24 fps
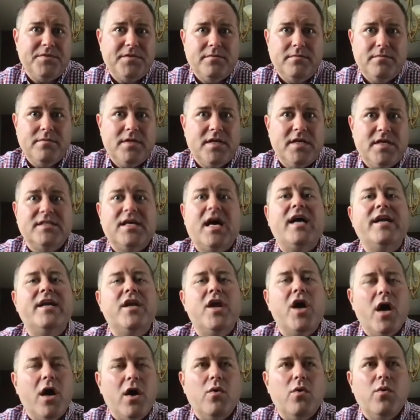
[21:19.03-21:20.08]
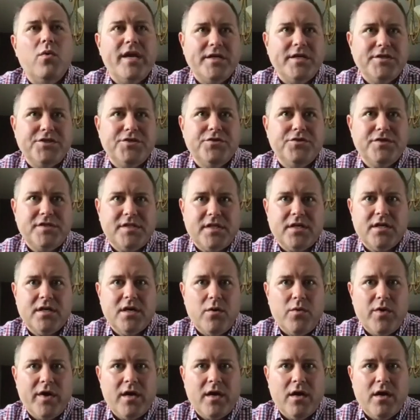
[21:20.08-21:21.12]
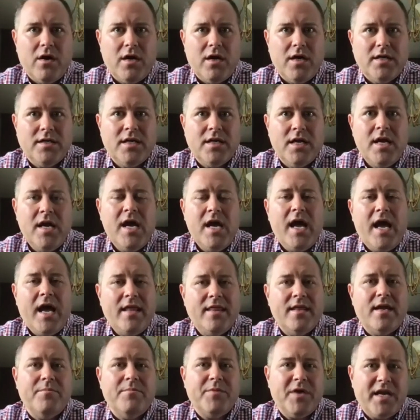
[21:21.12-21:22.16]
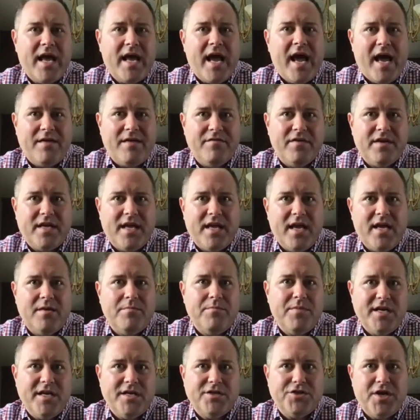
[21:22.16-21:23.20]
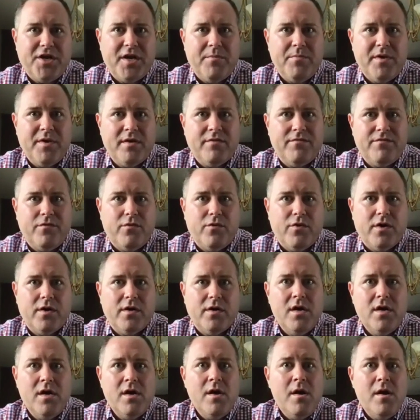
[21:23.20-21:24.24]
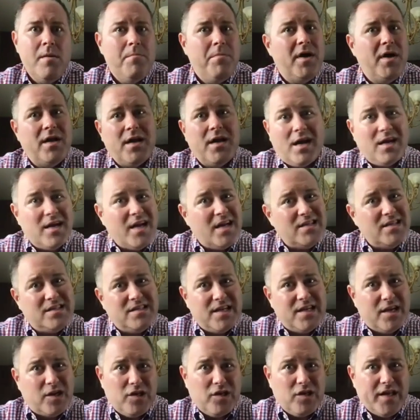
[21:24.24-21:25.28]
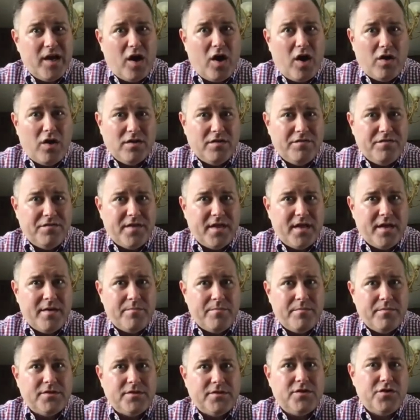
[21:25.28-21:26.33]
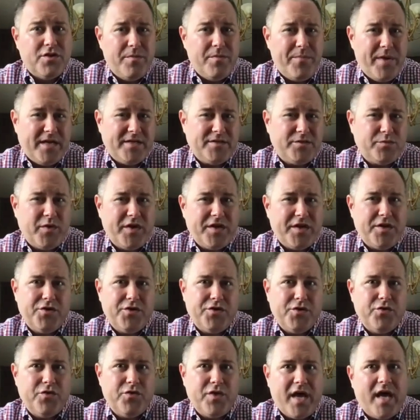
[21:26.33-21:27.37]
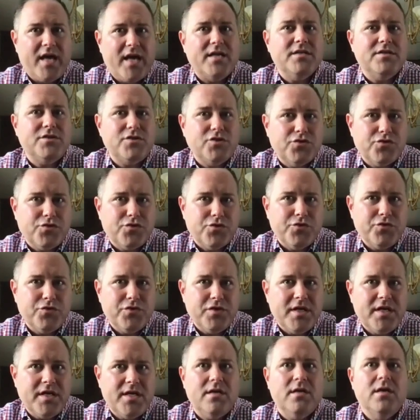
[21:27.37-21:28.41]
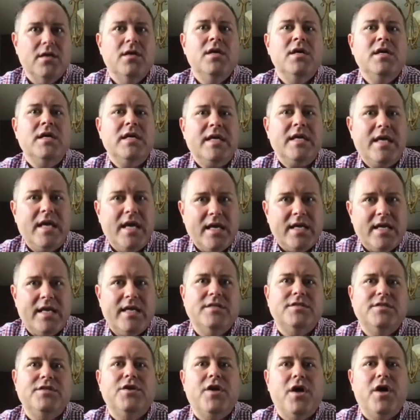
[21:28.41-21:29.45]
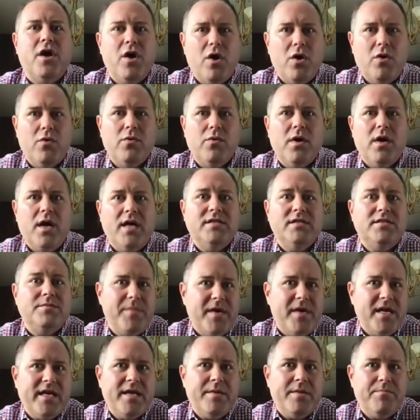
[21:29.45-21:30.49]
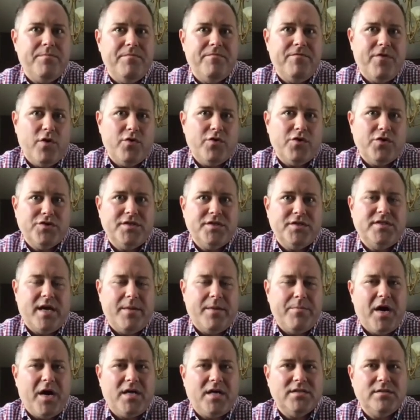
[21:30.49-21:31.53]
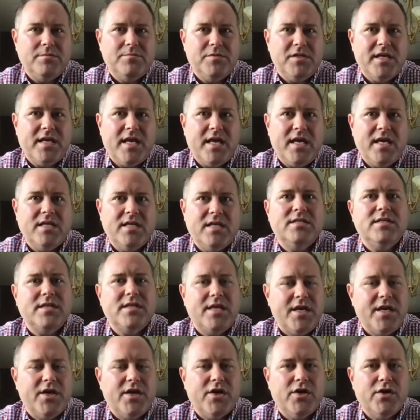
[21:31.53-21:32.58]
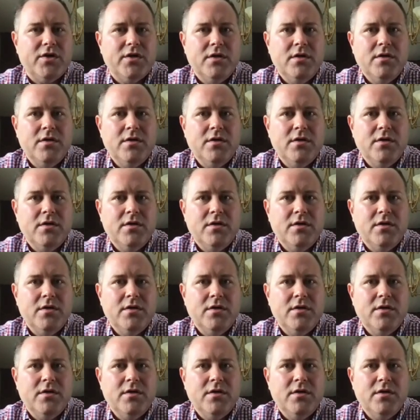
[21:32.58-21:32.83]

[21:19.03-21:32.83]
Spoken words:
because I know issues that are going on and that I'm going to advocate and be a champion for, but not necessarily all of them. So the best way to do that is truly getting to know as many voters as I possibly can to hear